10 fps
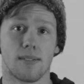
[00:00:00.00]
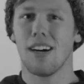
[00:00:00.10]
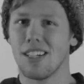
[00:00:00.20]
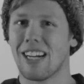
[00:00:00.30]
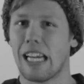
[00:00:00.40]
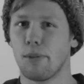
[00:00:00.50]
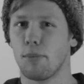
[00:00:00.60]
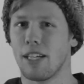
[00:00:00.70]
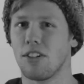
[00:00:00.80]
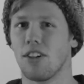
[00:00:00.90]
I don't claim to
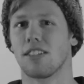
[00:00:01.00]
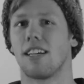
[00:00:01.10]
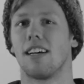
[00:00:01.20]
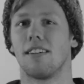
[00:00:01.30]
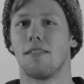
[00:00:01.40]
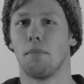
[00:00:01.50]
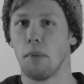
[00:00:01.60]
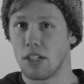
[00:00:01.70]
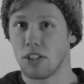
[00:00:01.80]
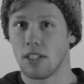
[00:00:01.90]
be a doctor,
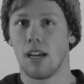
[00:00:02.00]
much,